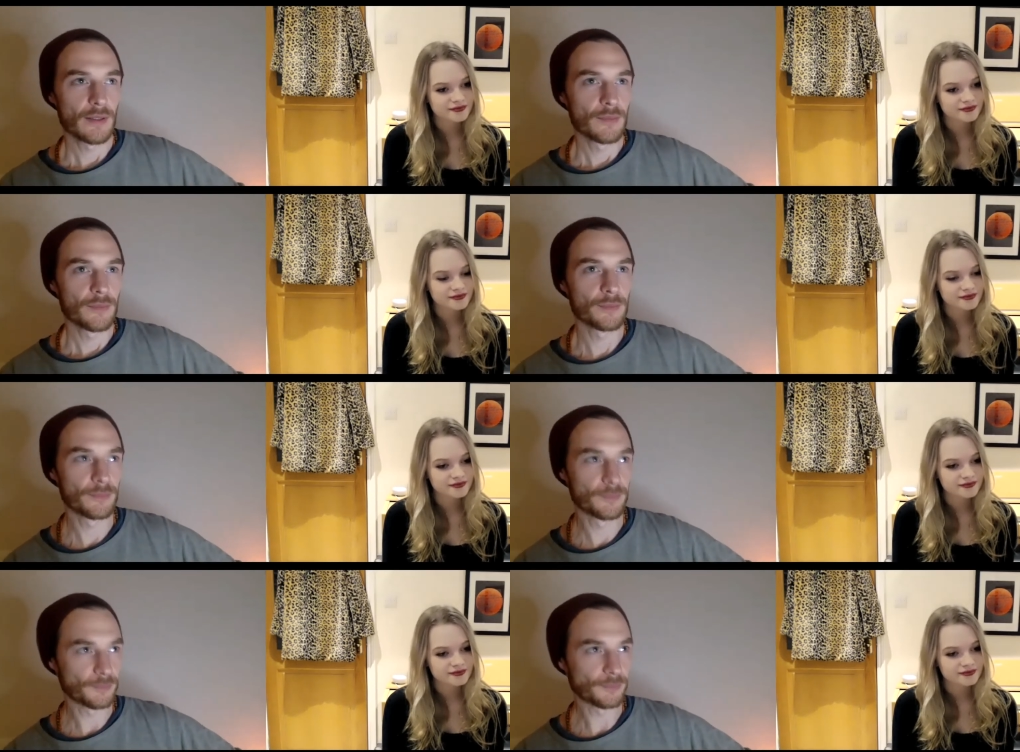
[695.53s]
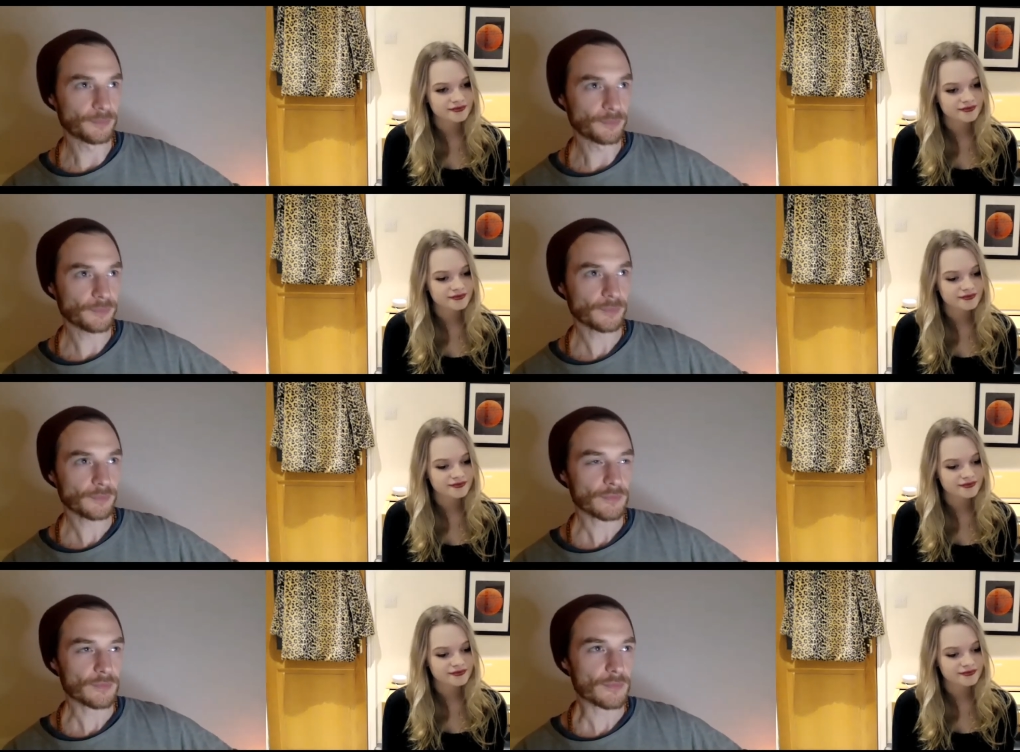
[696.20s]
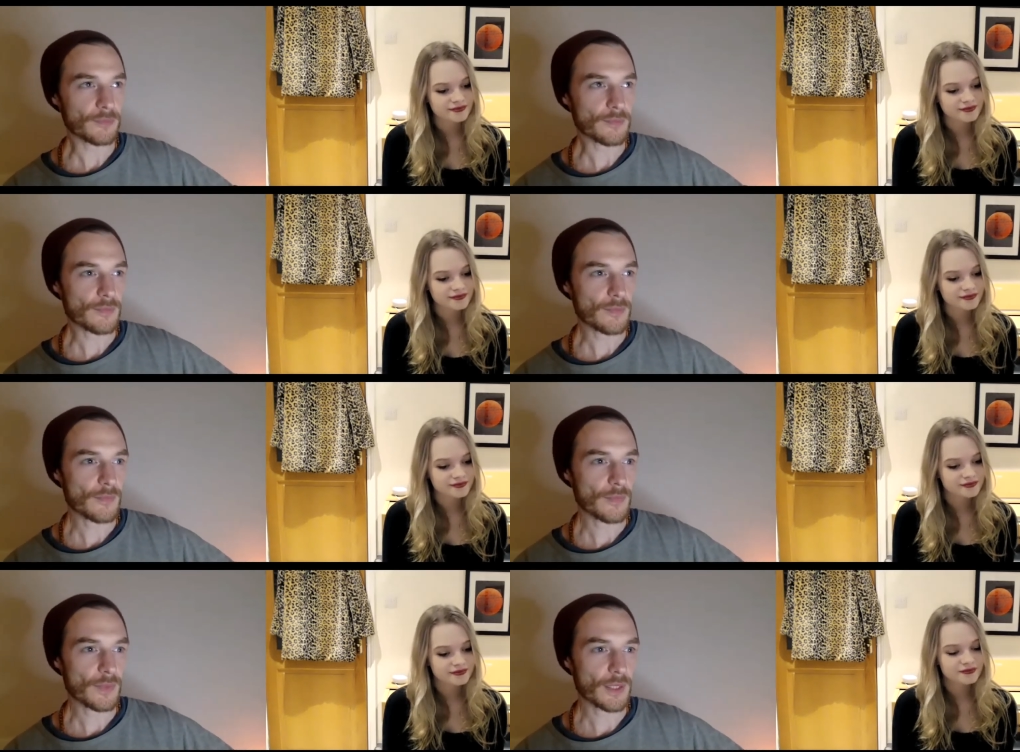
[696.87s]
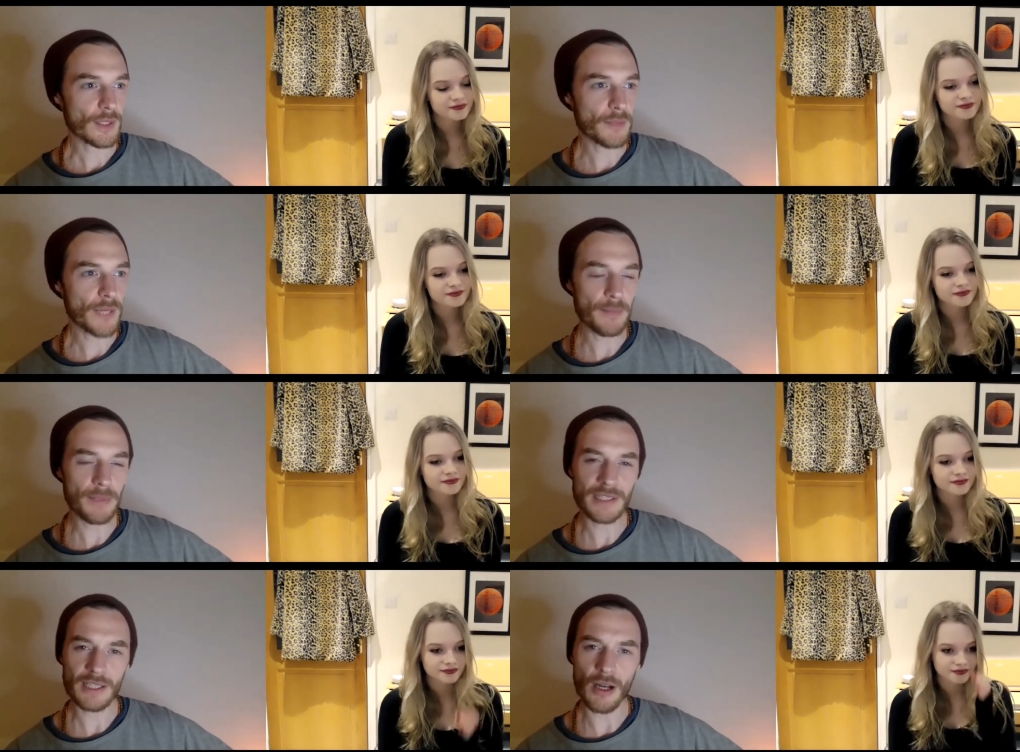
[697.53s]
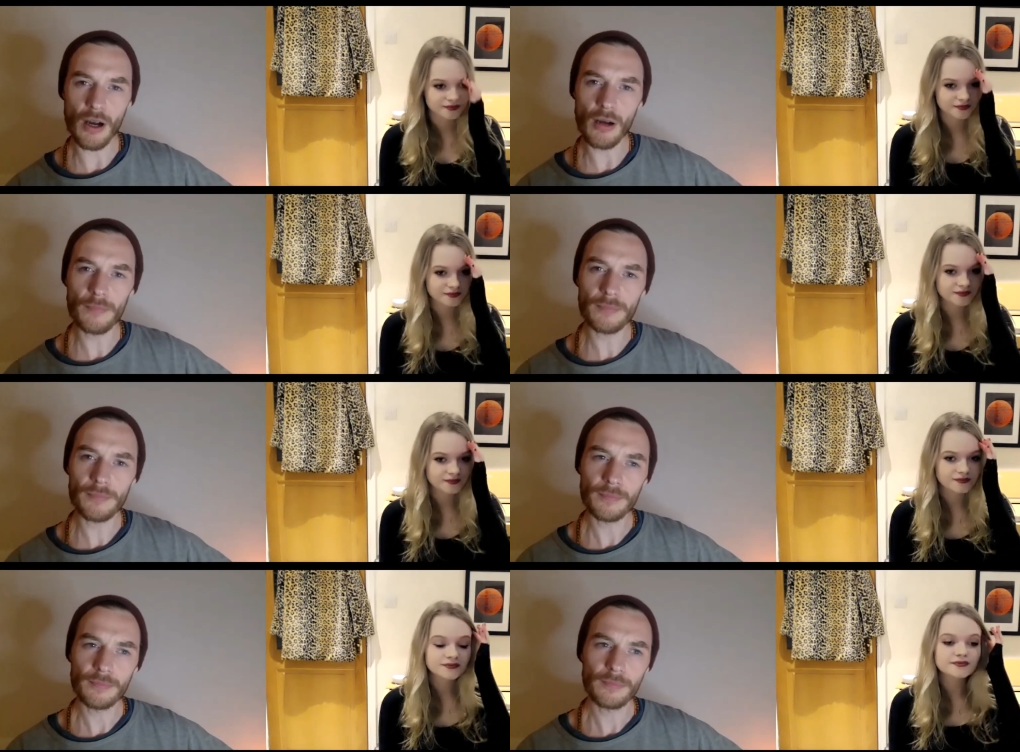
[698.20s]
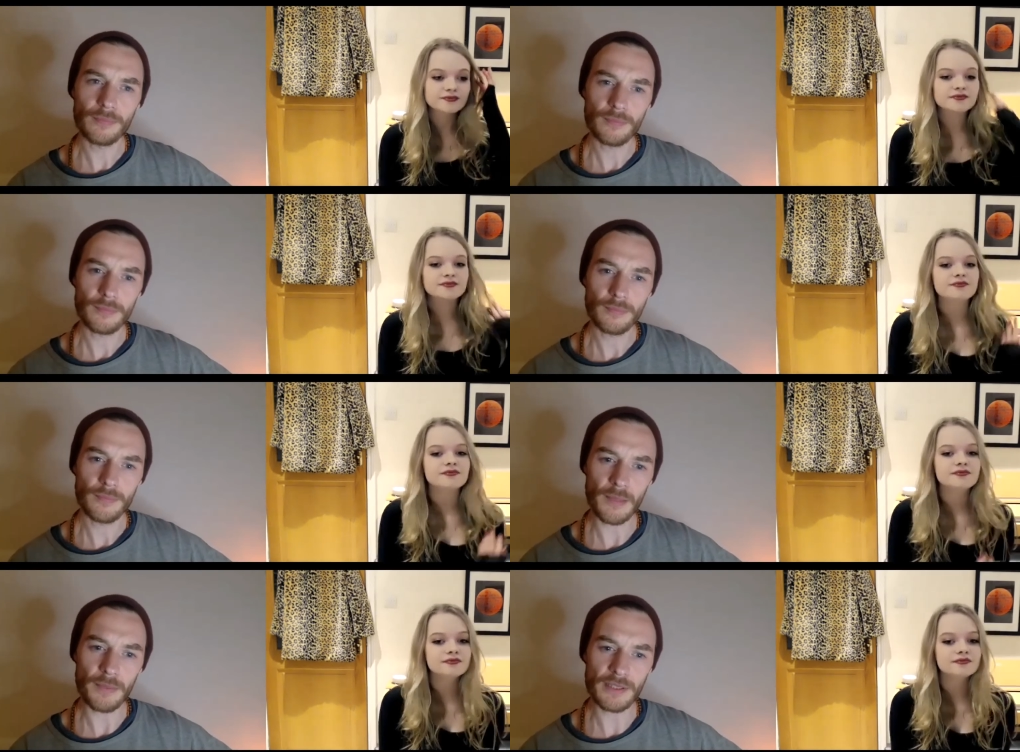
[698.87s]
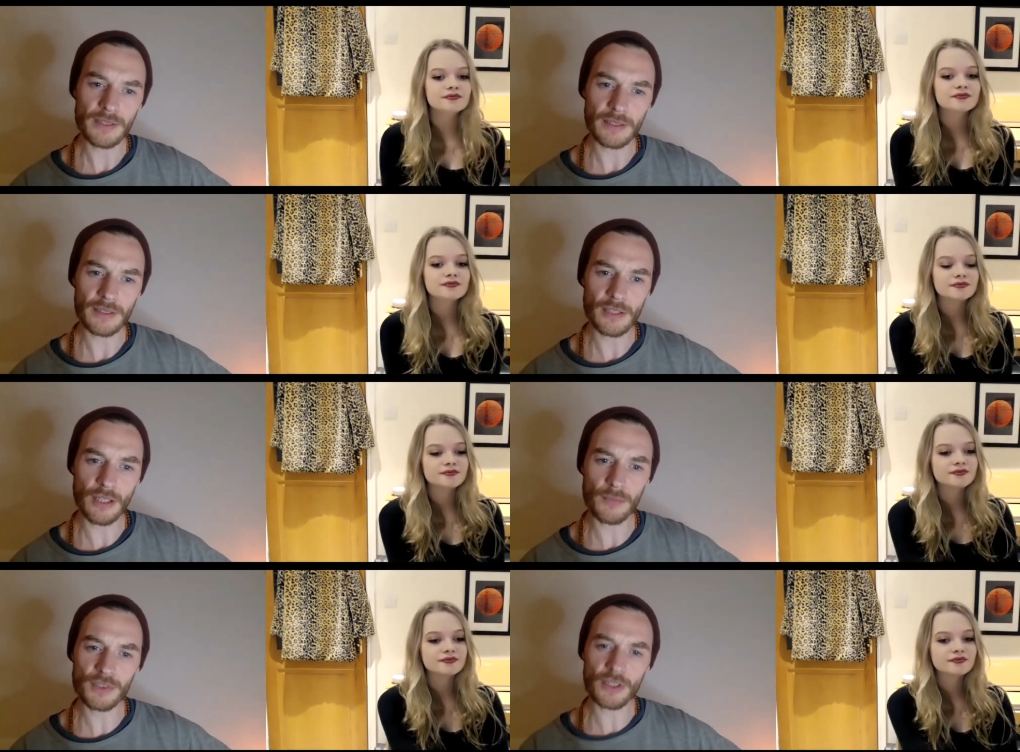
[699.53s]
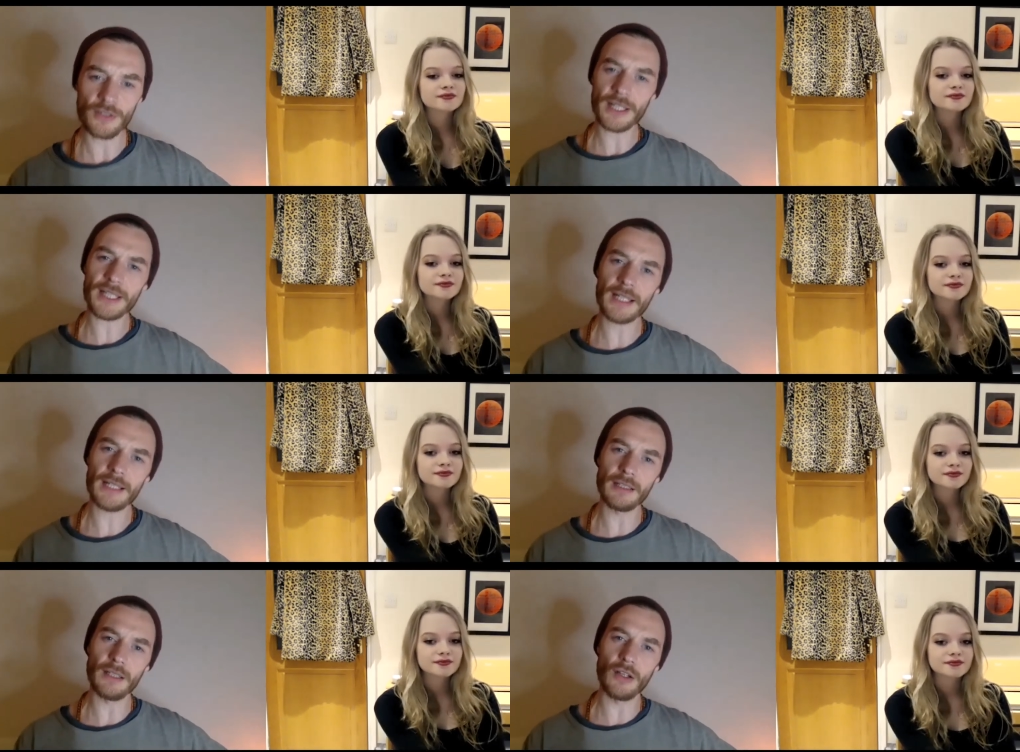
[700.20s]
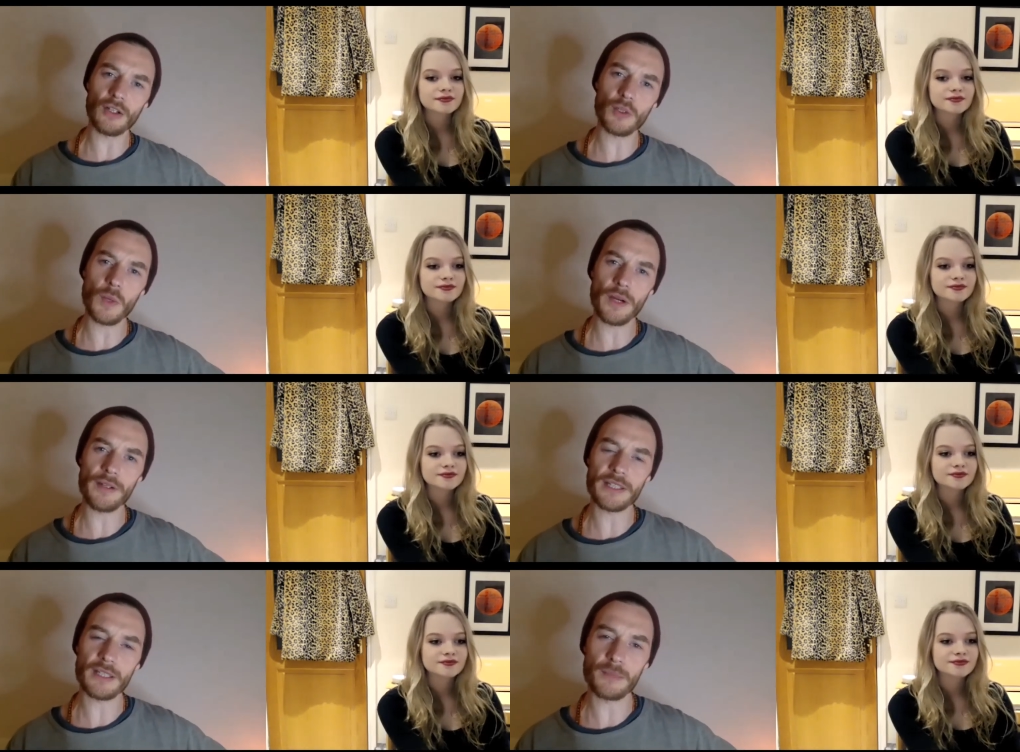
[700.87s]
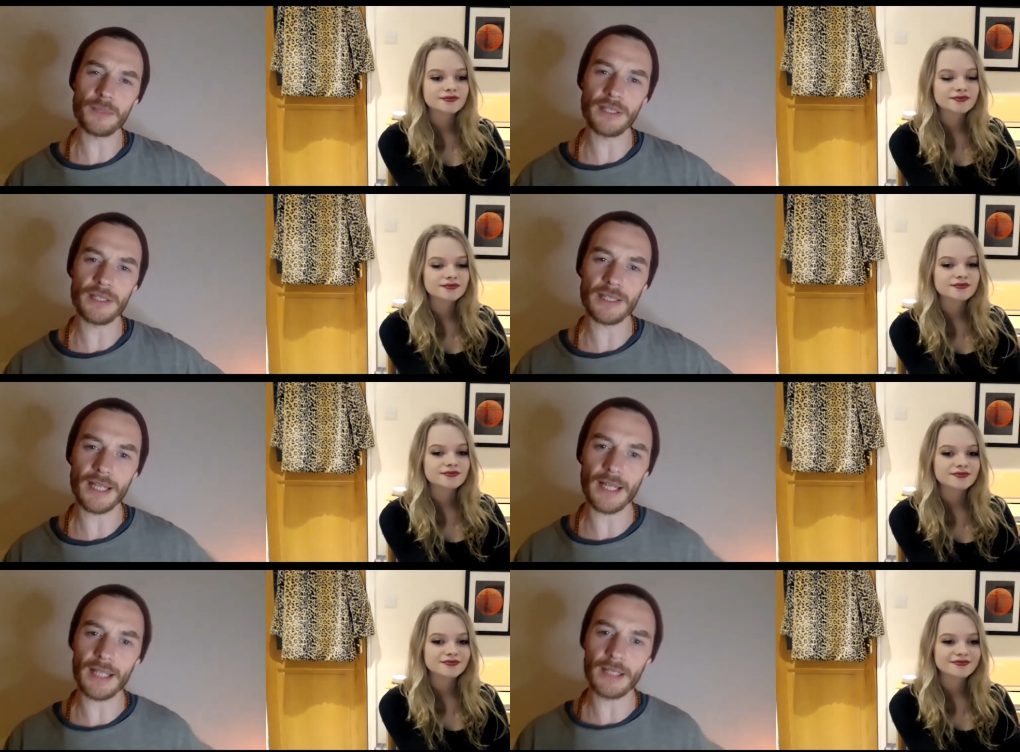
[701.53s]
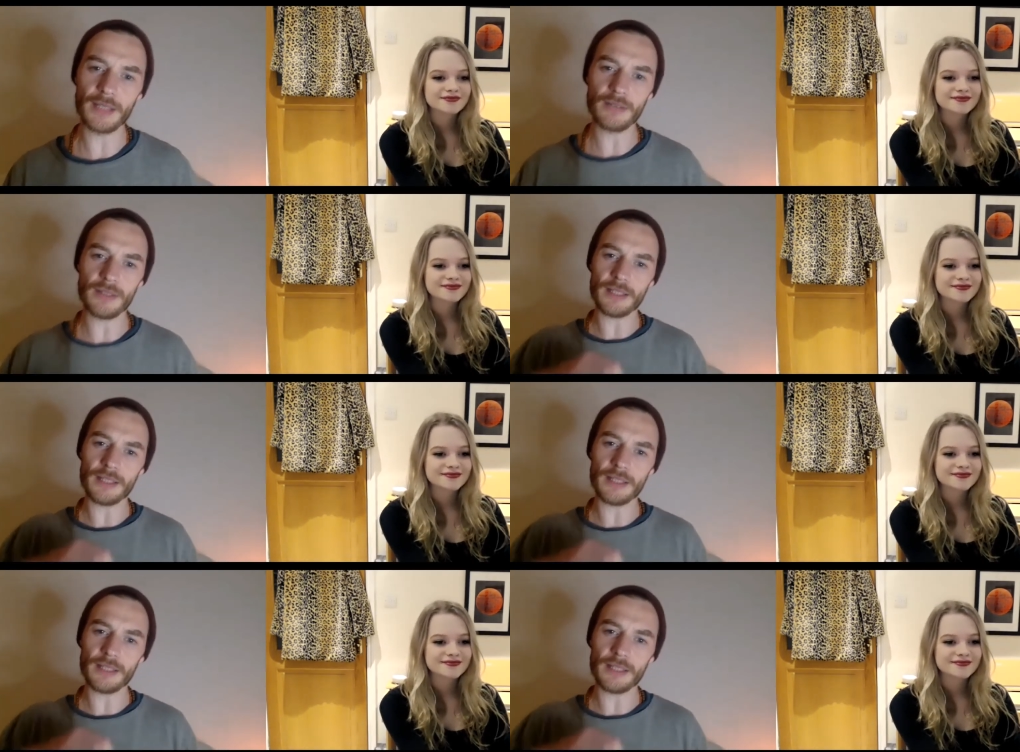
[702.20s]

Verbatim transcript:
Speaker 1: Hmm. Maybe Tom maybe Tom's got that kind of look where he could be the guy like